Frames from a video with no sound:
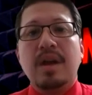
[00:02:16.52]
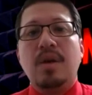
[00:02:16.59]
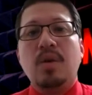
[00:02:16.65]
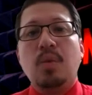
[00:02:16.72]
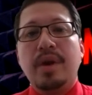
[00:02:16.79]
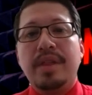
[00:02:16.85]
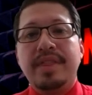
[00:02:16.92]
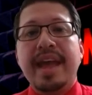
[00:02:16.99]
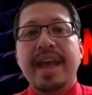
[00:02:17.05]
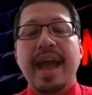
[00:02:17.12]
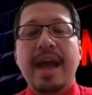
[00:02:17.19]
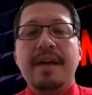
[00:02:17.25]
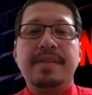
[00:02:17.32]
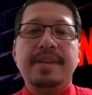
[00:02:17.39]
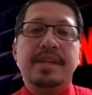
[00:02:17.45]
when they
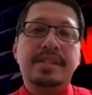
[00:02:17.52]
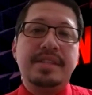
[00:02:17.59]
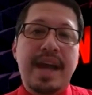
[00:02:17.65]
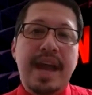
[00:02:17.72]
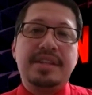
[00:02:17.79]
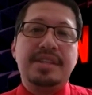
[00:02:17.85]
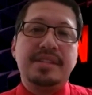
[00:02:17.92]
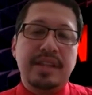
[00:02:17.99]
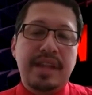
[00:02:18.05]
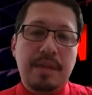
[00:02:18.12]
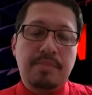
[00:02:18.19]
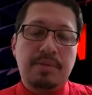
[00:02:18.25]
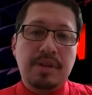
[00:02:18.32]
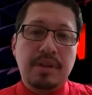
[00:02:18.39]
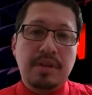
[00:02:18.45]
have an attached
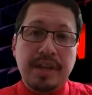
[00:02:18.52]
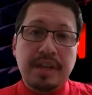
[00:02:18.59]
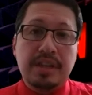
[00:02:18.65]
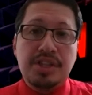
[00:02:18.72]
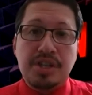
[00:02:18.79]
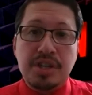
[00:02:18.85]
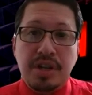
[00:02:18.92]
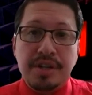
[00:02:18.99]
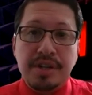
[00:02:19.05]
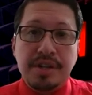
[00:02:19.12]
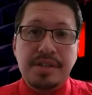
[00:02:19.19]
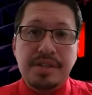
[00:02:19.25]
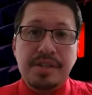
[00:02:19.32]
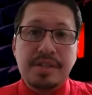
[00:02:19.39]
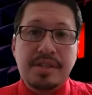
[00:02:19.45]
label of English
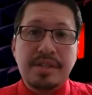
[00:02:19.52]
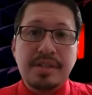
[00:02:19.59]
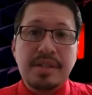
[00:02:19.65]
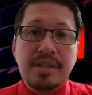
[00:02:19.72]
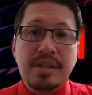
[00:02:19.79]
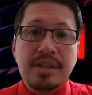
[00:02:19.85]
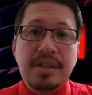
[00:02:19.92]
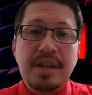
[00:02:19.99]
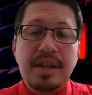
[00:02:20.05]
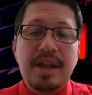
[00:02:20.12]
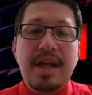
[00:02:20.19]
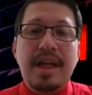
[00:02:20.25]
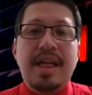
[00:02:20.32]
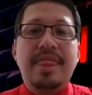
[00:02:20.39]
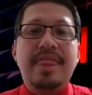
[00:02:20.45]
learners.
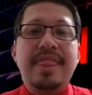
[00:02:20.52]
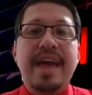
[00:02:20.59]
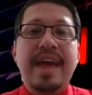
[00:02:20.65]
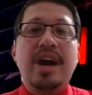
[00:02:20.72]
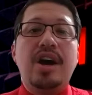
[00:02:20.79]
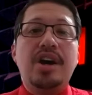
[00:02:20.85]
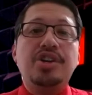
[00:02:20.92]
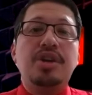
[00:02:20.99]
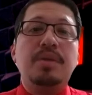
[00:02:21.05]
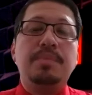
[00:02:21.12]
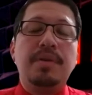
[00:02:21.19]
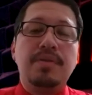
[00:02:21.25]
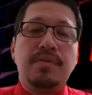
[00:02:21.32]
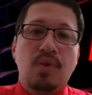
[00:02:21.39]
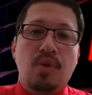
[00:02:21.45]
They
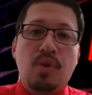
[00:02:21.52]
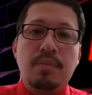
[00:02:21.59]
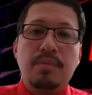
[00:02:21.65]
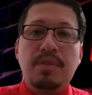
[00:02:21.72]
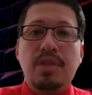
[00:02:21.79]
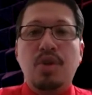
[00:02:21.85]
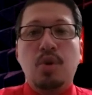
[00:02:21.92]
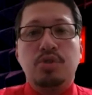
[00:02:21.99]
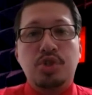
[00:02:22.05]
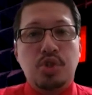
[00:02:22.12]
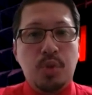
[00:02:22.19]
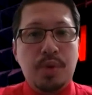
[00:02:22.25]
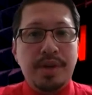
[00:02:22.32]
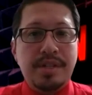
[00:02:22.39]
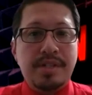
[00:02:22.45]
underperform those
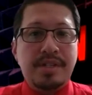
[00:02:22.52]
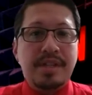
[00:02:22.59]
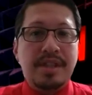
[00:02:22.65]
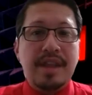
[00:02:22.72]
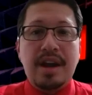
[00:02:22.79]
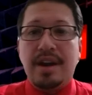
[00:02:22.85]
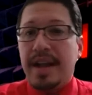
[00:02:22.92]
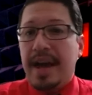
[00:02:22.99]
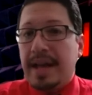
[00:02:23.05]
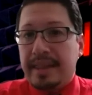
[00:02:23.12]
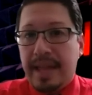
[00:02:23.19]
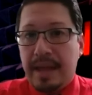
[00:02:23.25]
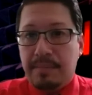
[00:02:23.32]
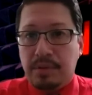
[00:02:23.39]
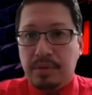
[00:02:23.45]
students that are not
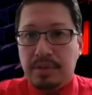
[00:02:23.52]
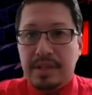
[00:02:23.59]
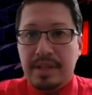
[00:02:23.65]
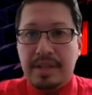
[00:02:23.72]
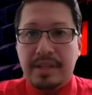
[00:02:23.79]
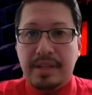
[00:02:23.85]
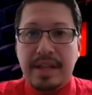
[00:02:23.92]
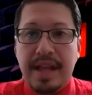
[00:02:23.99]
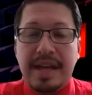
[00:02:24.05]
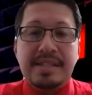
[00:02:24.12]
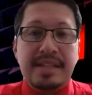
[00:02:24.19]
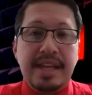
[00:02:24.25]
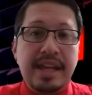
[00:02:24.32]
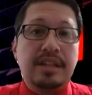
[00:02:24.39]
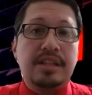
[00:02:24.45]
labeled
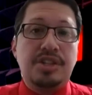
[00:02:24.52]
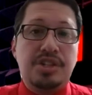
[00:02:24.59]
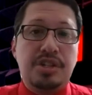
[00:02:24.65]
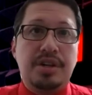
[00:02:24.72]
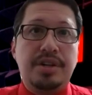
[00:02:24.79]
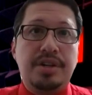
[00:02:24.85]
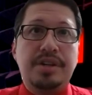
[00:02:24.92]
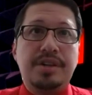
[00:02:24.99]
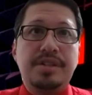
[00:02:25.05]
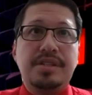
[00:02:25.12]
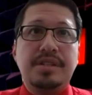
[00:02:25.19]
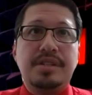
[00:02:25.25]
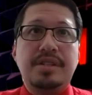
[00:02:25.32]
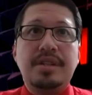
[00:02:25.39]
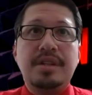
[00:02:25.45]
as English learners.